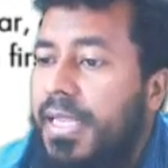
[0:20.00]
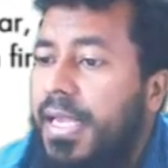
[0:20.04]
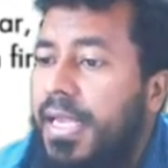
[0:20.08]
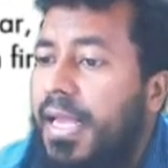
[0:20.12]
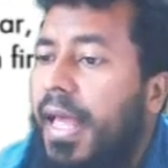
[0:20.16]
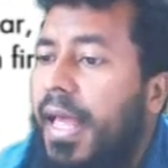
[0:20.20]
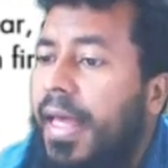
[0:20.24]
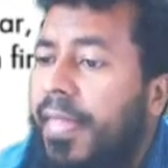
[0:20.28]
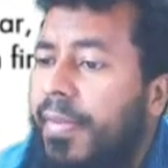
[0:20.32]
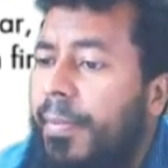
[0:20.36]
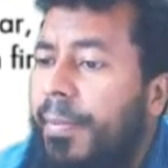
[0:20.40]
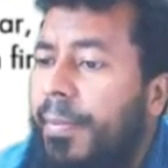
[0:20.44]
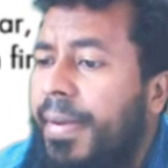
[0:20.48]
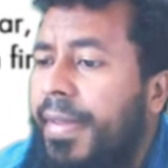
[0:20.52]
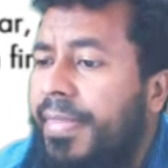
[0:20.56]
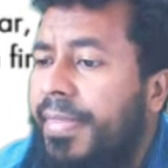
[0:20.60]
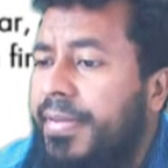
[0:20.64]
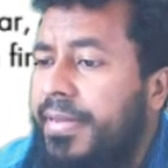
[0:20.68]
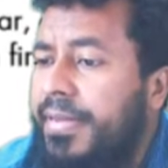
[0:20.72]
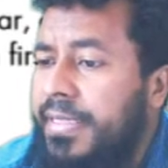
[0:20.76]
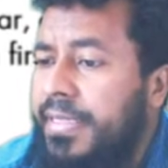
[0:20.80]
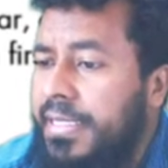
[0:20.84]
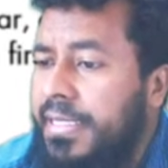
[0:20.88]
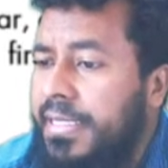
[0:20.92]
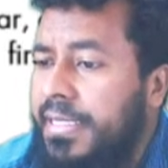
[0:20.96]
And the
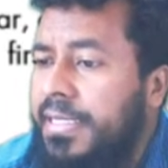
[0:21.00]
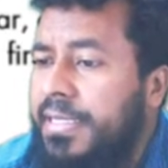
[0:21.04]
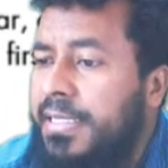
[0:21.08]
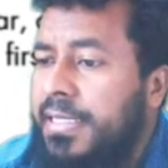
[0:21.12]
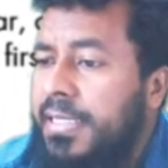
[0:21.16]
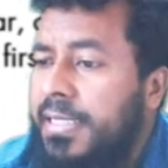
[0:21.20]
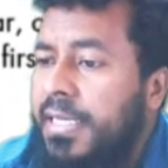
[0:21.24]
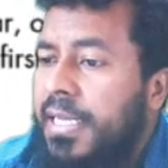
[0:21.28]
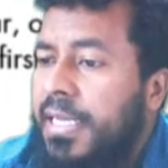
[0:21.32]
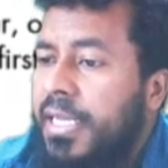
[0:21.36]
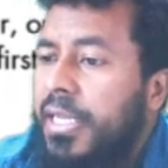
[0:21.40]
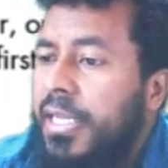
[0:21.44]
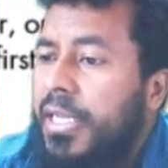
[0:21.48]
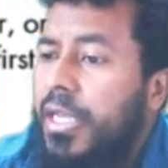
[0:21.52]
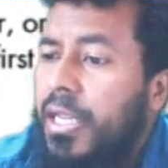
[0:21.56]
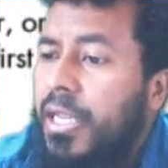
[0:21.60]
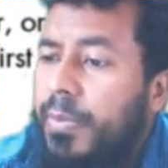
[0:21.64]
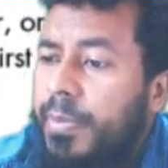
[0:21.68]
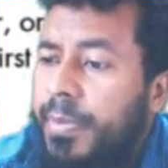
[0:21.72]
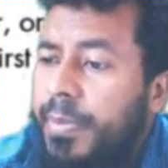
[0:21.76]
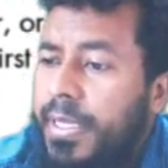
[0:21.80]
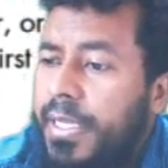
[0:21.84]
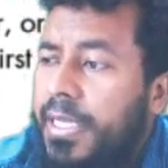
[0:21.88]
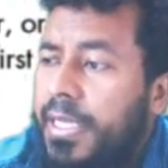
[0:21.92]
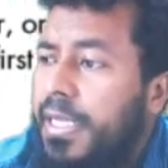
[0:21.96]
method is you'll
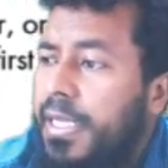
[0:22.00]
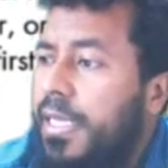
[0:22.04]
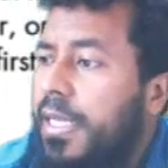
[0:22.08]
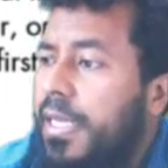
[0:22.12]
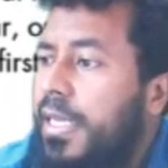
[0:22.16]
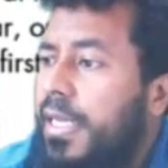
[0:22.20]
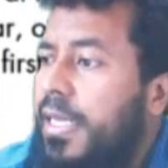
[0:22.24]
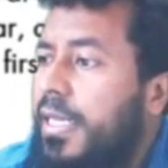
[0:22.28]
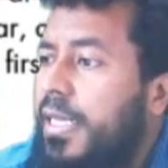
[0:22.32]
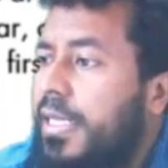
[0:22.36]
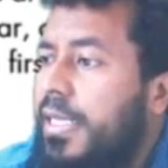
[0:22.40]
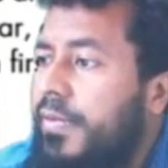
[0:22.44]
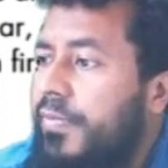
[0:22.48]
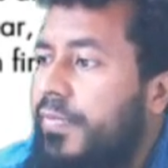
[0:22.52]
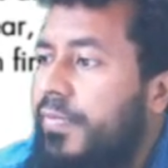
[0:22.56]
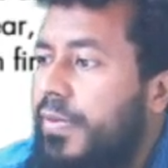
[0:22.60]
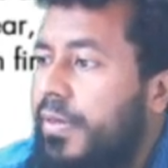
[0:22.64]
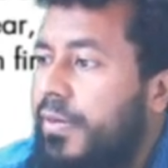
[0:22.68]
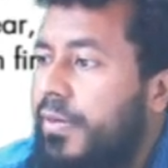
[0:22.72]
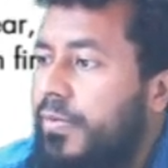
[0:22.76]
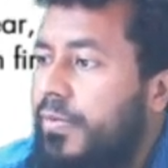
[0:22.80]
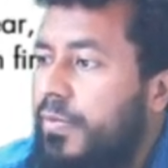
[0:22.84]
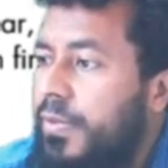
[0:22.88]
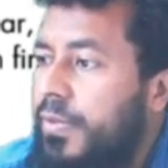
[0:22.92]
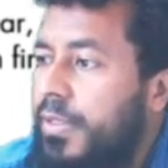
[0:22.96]
be
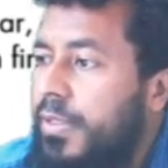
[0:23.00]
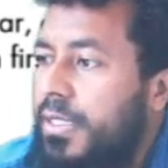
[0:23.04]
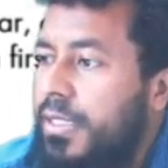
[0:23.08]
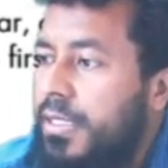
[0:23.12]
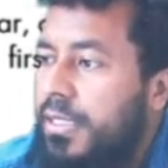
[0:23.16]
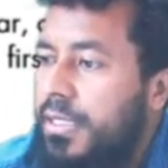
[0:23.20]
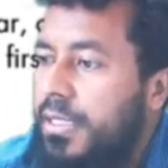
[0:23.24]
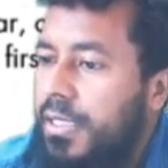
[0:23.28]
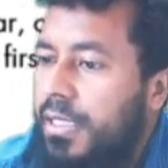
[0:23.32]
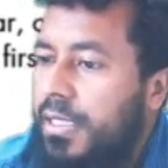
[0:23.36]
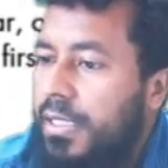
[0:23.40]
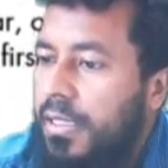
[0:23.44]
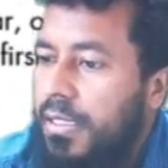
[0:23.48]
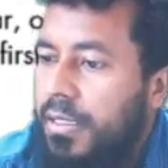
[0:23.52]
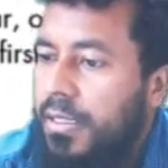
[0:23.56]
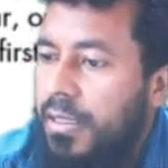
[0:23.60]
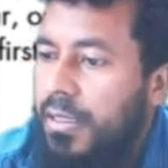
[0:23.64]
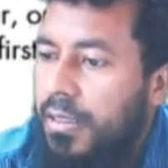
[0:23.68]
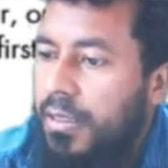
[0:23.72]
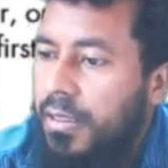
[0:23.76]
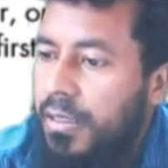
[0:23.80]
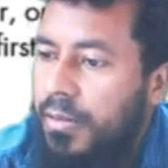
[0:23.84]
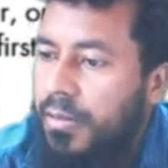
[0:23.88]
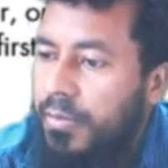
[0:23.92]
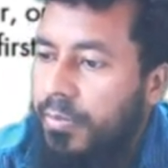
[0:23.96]
given with
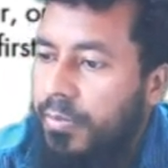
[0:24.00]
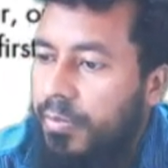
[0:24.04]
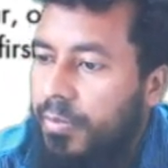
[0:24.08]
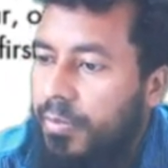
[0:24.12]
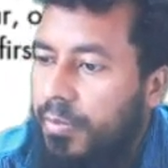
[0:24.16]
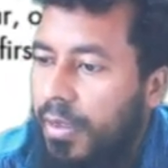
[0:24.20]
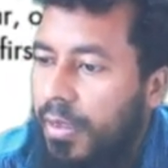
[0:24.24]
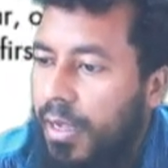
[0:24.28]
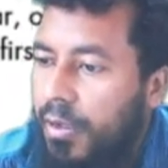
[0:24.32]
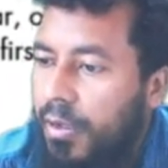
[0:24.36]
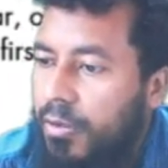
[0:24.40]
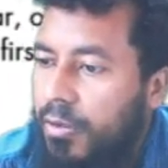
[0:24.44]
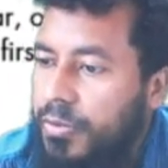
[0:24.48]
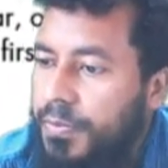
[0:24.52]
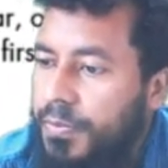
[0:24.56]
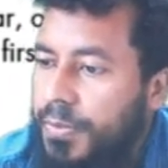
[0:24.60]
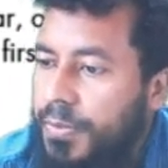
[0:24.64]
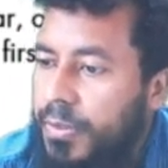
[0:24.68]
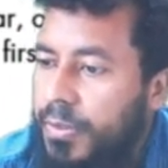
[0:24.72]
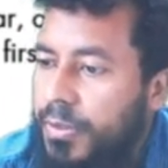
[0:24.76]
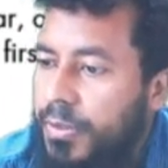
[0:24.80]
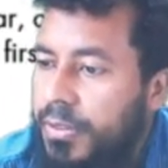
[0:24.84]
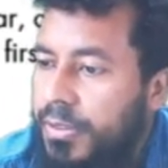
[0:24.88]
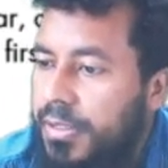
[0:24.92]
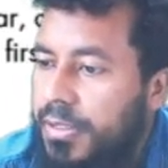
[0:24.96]

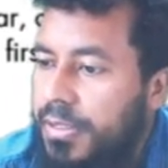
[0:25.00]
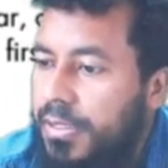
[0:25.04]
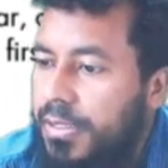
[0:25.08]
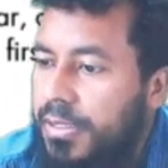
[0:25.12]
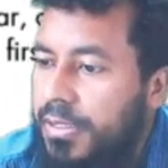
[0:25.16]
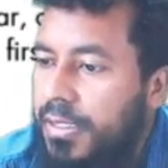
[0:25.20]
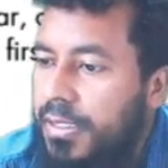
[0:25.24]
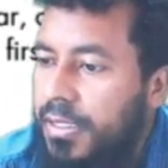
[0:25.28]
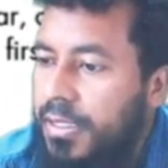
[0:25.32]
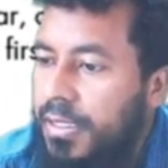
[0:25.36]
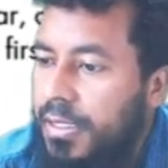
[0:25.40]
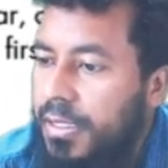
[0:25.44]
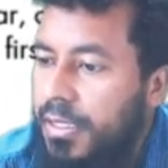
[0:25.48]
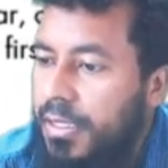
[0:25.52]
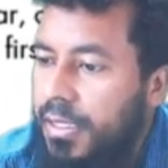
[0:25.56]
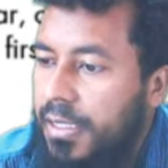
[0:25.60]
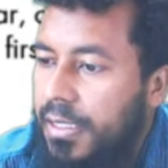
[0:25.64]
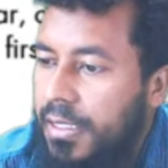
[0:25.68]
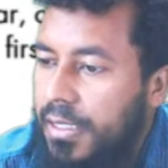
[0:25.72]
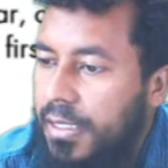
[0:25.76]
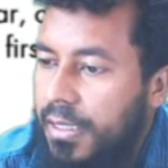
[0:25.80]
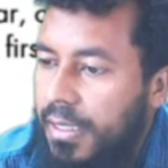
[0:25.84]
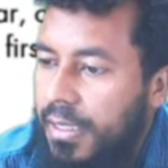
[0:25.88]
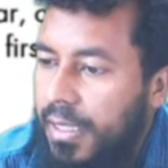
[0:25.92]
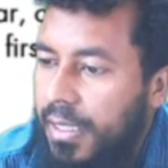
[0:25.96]
outputs,
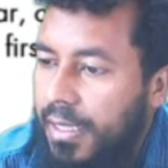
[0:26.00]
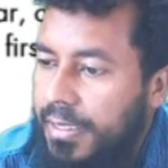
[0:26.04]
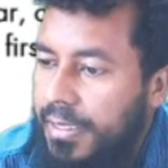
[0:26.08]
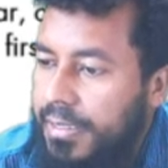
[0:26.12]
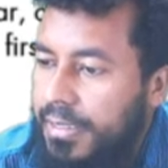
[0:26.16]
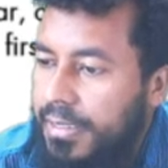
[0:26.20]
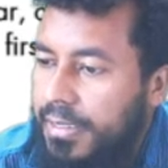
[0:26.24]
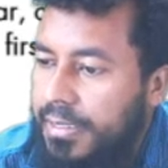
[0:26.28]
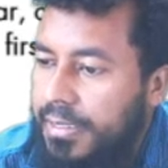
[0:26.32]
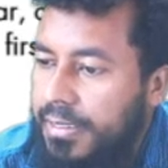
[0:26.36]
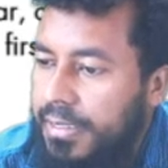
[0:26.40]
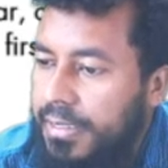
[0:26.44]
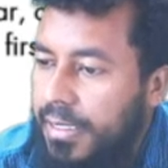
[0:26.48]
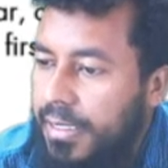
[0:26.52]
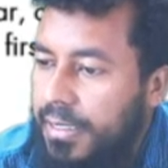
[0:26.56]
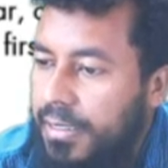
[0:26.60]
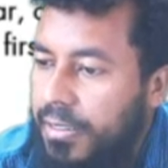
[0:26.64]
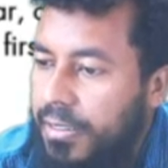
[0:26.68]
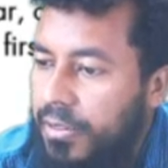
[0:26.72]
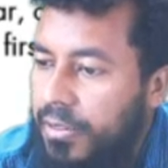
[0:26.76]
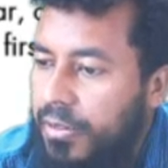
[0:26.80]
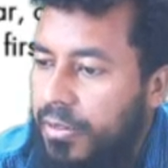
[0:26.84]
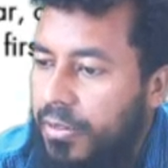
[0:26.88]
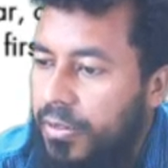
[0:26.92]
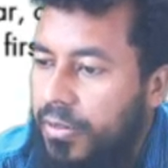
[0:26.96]
like these are
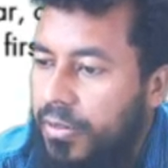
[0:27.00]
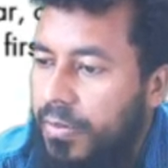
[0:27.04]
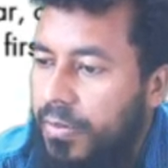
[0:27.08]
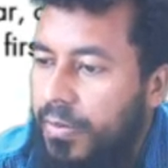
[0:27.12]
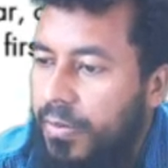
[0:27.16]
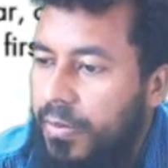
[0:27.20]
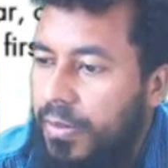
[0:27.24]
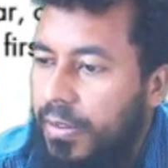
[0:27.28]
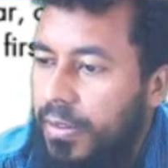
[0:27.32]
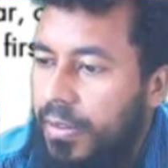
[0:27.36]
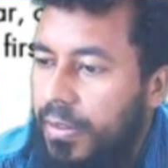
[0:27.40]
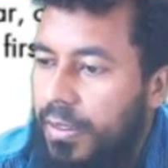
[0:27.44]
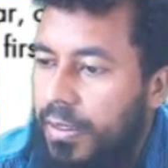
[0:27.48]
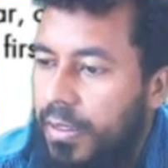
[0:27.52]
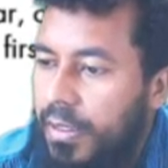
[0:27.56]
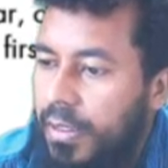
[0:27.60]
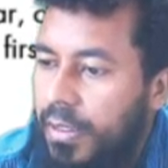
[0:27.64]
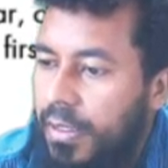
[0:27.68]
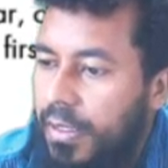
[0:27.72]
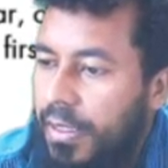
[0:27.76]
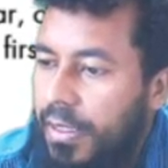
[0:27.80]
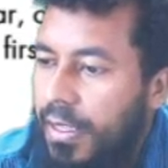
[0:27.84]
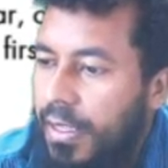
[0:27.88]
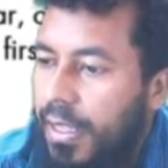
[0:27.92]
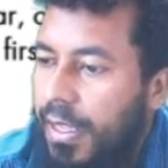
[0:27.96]
your
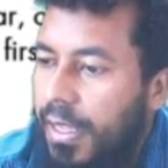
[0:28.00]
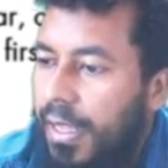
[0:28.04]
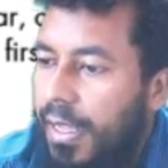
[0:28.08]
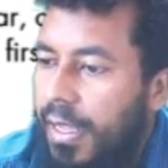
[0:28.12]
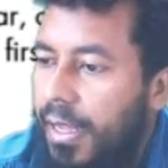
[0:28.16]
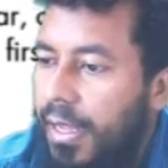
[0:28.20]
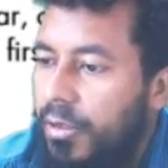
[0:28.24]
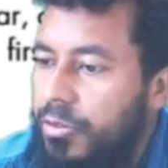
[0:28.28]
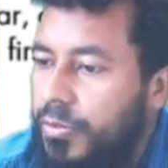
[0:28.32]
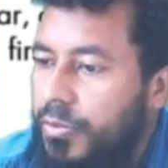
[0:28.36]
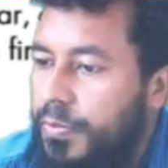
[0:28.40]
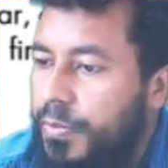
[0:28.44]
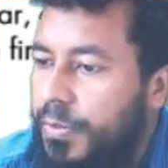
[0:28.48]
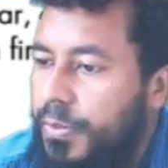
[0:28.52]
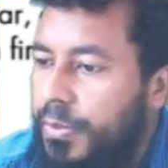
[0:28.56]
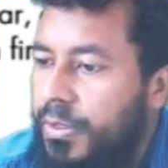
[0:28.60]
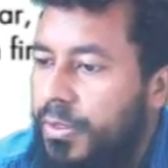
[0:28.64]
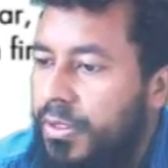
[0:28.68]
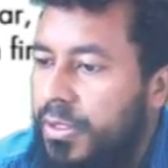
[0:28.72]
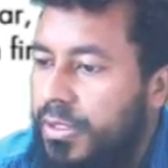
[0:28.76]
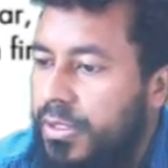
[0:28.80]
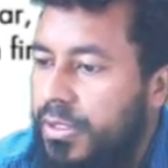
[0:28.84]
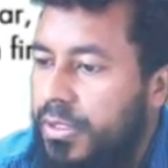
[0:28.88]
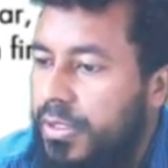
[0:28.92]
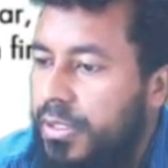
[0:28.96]

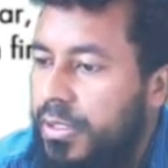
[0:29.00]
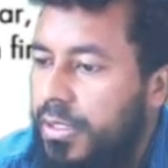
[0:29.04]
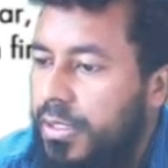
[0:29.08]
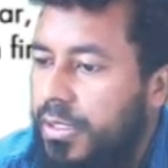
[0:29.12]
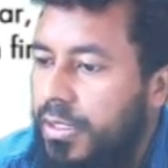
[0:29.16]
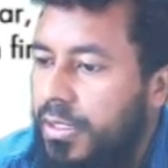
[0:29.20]
outputs.